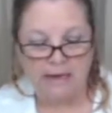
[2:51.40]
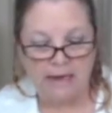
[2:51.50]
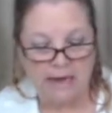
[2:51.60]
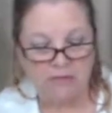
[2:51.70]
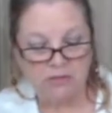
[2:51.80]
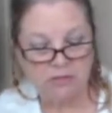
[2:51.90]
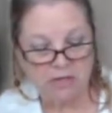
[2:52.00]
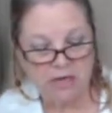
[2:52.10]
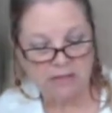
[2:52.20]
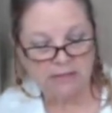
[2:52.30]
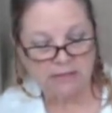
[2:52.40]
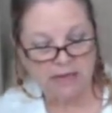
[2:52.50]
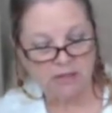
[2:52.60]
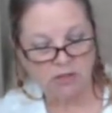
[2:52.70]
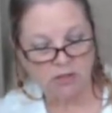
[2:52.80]
And the son
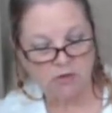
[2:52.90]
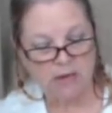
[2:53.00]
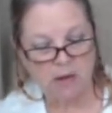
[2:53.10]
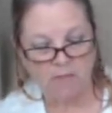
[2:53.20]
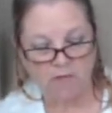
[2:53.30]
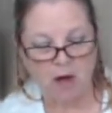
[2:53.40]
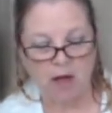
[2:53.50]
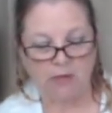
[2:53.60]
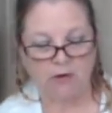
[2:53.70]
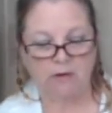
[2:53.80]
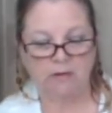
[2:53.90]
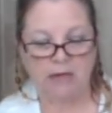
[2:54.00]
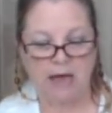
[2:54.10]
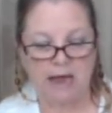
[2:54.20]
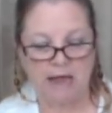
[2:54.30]
said unto him, Father,
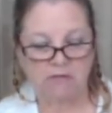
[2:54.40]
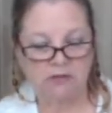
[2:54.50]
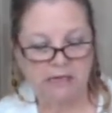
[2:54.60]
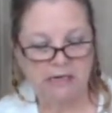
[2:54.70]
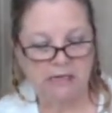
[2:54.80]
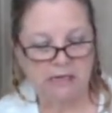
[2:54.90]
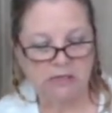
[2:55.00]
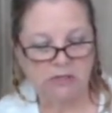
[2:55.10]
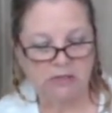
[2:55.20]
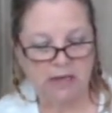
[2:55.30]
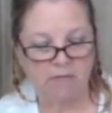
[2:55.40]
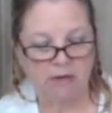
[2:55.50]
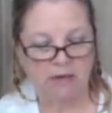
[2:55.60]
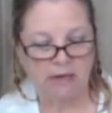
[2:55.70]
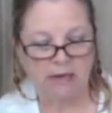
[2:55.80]
I have sinned against
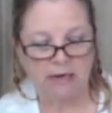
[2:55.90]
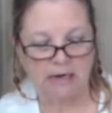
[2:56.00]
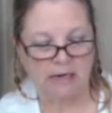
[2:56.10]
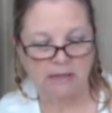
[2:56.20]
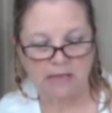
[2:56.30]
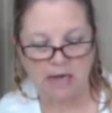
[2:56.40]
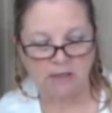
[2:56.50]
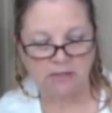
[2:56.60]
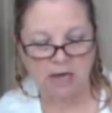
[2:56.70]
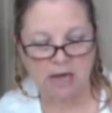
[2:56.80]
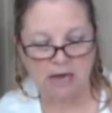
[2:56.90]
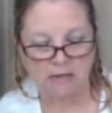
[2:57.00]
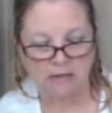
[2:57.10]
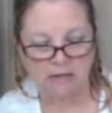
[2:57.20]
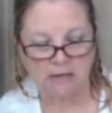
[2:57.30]
heaven and in thy
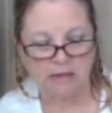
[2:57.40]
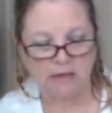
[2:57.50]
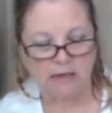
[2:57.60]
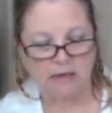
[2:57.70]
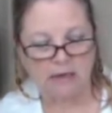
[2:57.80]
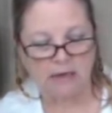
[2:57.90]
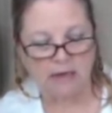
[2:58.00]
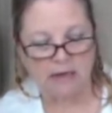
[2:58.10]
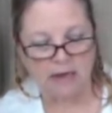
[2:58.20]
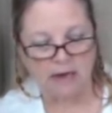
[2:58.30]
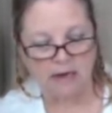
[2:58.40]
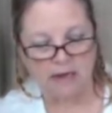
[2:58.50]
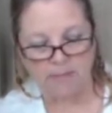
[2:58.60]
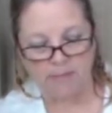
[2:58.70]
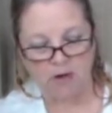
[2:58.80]
sight, and
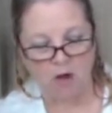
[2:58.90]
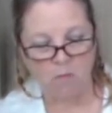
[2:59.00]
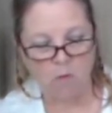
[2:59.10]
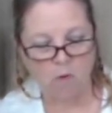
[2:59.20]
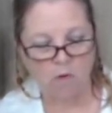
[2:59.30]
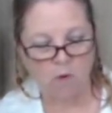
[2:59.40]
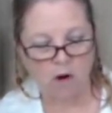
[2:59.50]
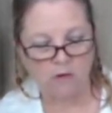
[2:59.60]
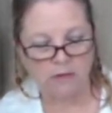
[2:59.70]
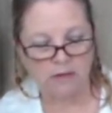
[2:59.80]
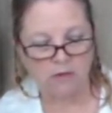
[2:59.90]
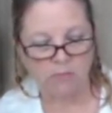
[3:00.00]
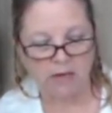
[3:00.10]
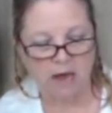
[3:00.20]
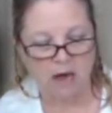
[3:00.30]
am no more worthy to
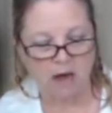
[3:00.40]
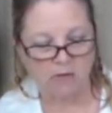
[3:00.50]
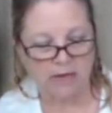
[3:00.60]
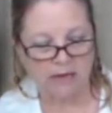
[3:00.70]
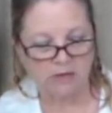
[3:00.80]
be called thy